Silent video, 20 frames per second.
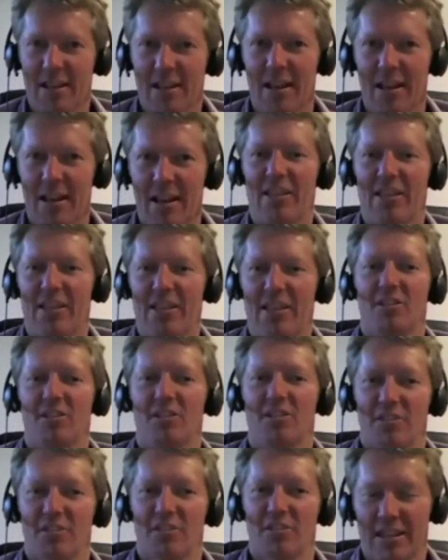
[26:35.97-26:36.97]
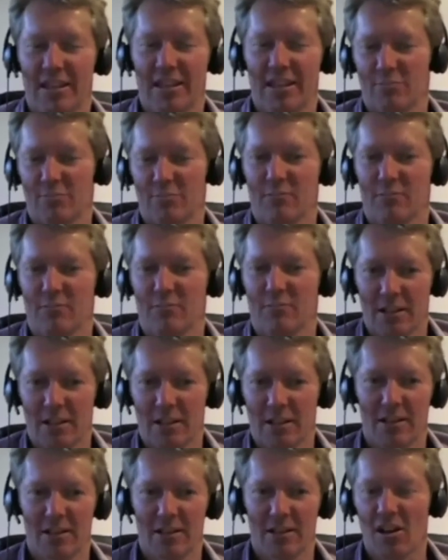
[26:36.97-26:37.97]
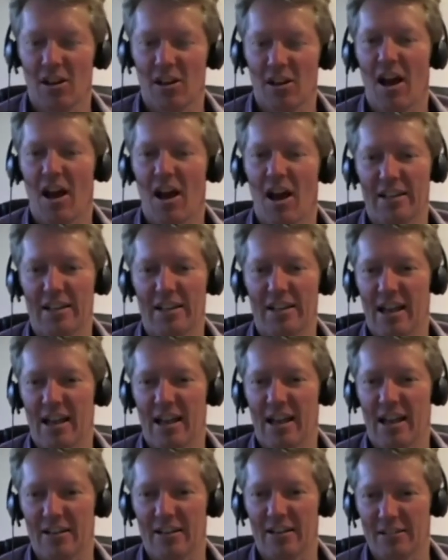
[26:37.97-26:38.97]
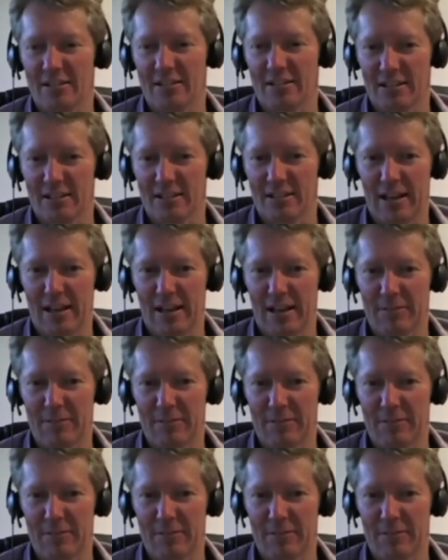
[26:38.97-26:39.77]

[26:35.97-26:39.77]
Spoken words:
And then I usually get them lying down, um,